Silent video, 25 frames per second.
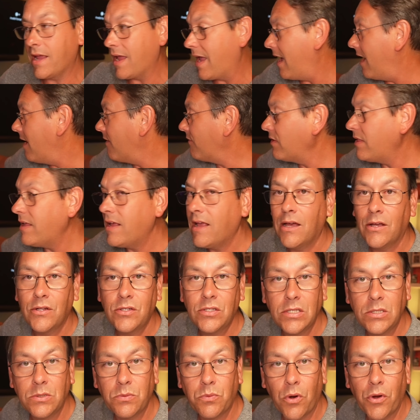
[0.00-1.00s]
Everything else
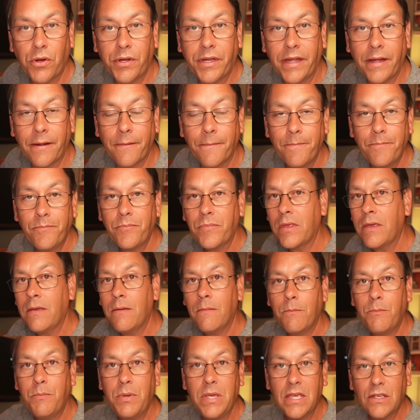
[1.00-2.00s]
is working.
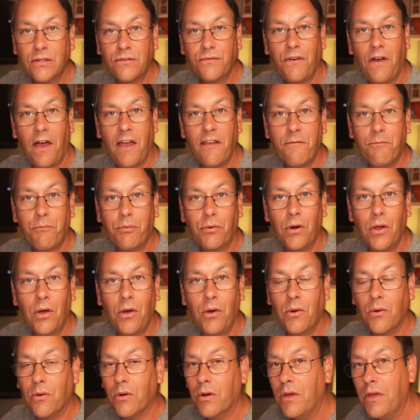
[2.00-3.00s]
PS5
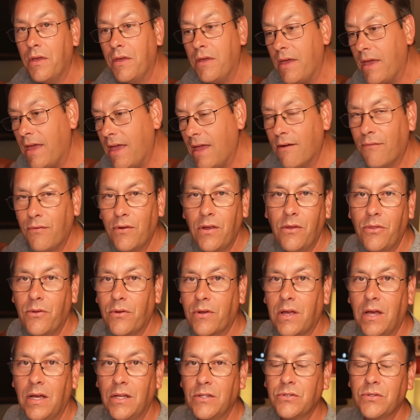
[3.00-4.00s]
Pro, every other
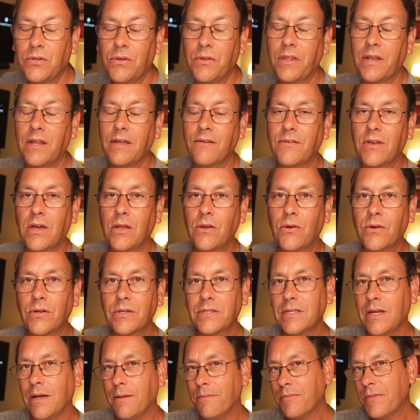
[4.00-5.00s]
console that I've got hooked
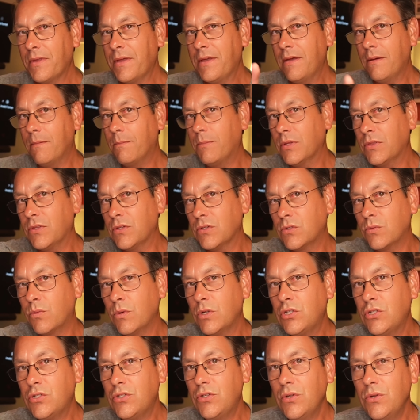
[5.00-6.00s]
up, but the
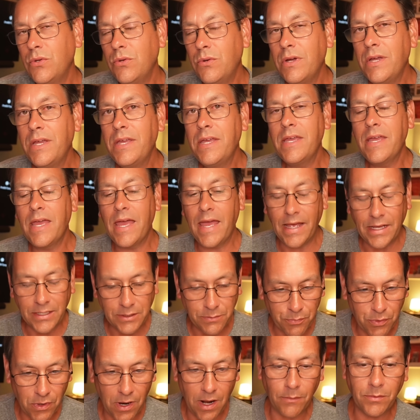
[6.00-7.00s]
Switch 2 has
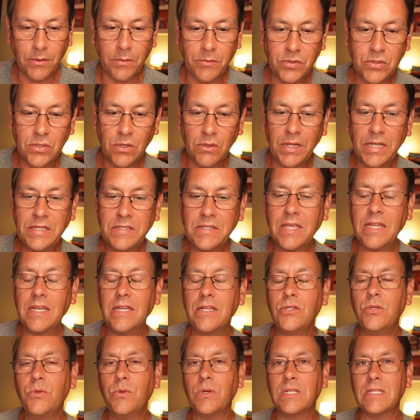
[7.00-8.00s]
problems. So let's get
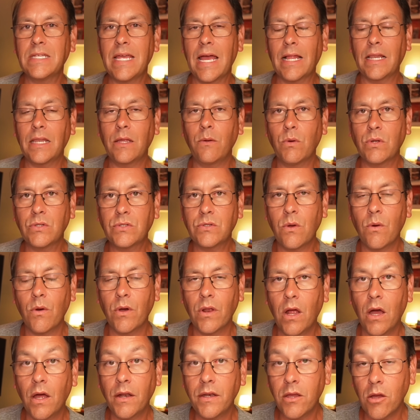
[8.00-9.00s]
into exactly what's going
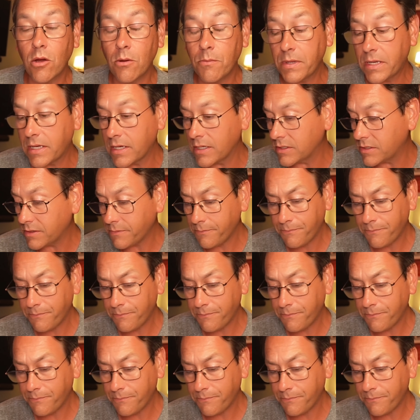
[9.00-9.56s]
on here, because